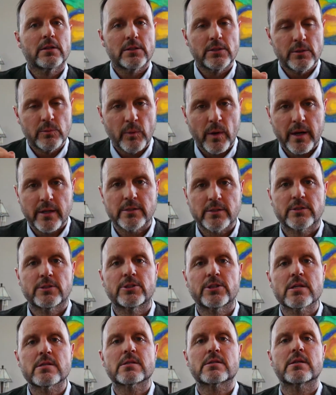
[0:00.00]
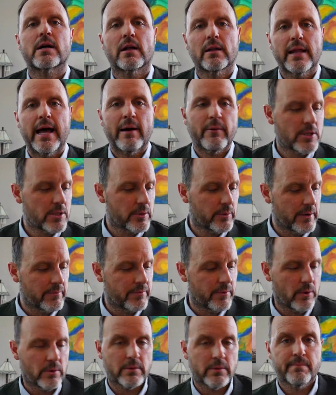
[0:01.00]
You want to just allow it to
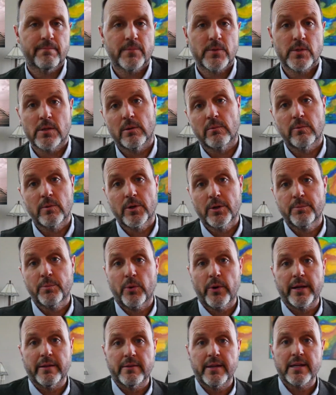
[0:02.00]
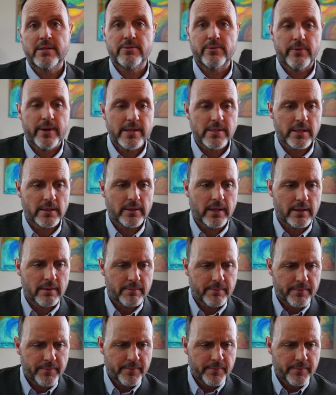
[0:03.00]
unfold. So good point. Thanks for raising that.